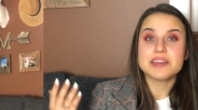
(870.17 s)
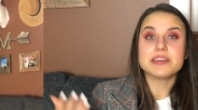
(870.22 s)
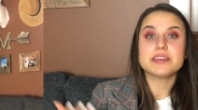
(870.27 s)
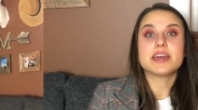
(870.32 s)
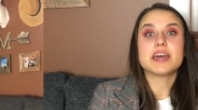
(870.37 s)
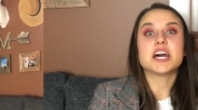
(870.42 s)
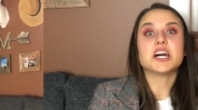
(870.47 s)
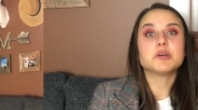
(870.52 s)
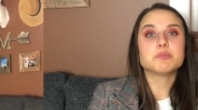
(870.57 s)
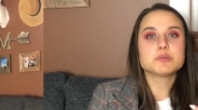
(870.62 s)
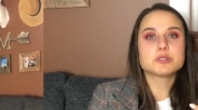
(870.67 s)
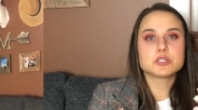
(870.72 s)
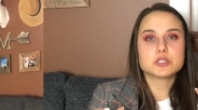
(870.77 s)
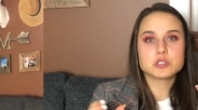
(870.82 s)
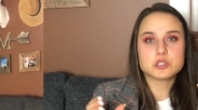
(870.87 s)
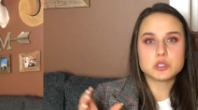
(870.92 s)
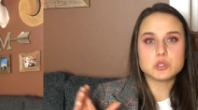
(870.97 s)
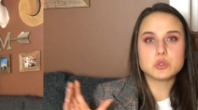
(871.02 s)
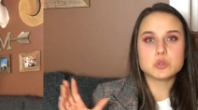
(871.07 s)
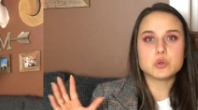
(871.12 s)
It helps
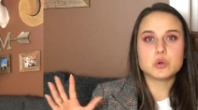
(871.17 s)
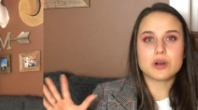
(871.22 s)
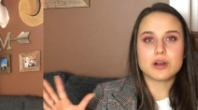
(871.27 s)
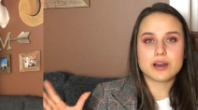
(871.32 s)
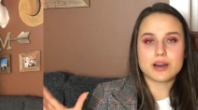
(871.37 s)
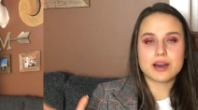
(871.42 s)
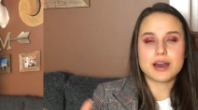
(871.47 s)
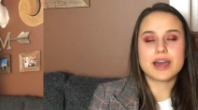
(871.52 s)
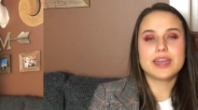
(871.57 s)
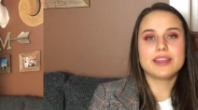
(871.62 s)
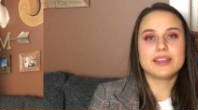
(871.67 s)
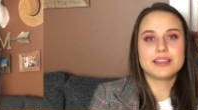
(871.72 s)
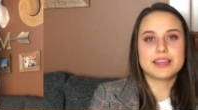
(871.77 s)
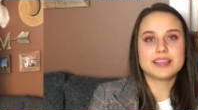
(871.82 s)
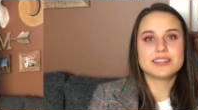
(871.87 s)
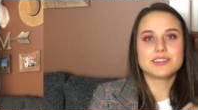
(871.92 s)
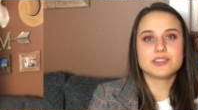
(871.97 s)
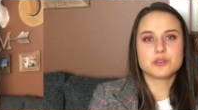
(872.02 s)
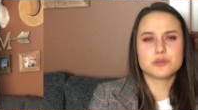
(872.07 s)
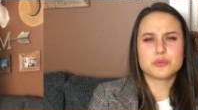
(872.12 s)
to
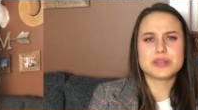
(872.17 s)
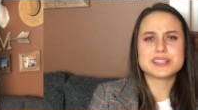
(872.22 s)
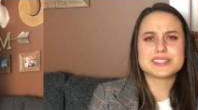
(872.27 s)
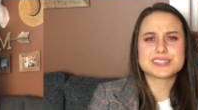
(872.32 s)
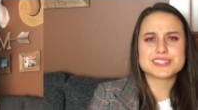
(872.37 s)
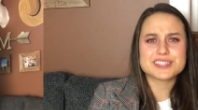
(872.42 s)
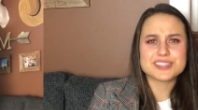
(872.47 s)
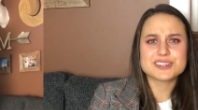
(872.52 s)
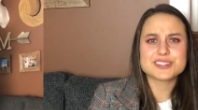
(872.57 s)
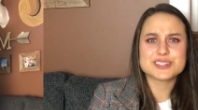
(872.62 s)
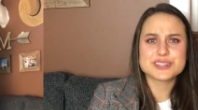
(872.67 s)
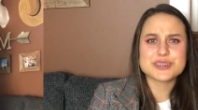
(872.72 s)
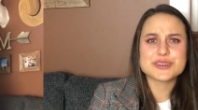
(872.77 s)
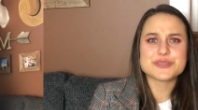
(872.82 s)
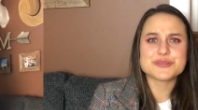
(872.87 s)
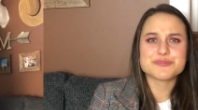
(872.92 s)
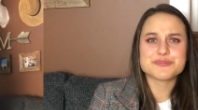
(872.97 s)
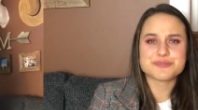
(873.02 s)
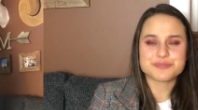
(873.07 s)
highlight the waist there too.